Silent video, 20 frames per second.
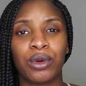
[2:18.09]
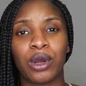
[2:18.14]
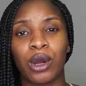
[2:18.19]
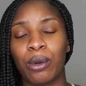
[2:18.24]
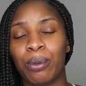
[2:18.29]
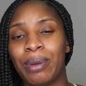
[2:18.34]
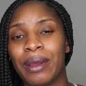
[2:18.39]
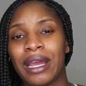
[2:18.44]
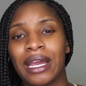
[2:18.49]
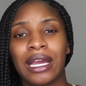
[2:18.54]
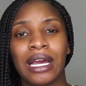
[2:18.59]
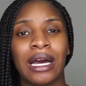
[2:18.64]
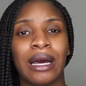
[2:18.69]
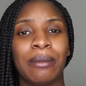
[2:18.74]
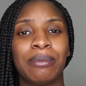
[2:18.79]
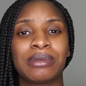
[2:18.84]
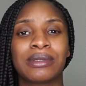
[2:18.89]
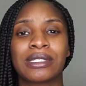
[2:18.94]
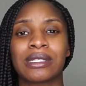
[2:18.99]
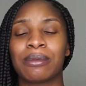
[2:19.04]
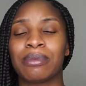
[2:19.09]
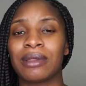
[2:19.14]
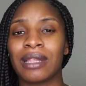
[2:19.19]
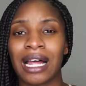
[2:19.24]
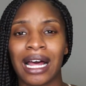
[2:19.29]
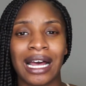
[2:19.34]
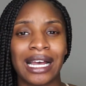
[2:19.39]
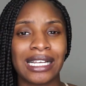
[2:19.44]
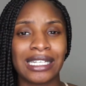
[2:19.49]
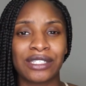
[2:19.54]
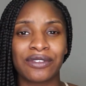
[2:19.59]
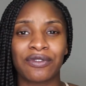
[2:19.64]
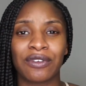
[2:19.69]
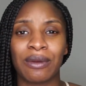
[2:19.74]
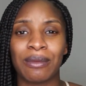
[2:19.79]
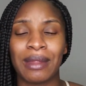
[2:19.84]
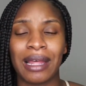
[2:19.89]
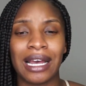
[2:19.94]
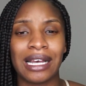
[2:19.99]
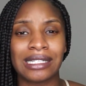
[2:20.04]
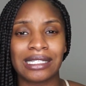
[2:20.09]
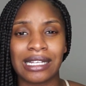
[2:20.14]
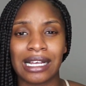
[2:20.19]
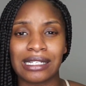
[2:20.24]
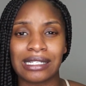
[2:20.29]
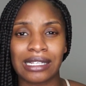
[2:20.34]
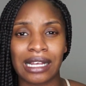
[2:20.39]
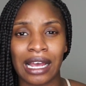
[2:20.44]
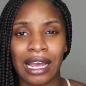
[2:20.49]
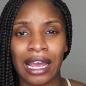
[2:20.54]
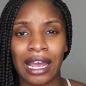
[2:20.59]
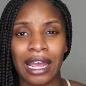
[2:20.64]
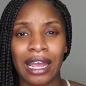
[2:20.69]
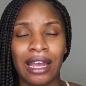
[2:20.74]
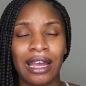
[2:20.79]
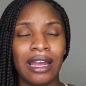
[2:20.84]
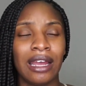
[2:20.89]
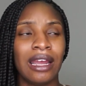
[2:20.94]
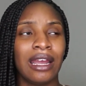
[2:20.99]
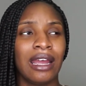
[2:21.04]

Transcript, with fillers: go pick up supplies from the SSA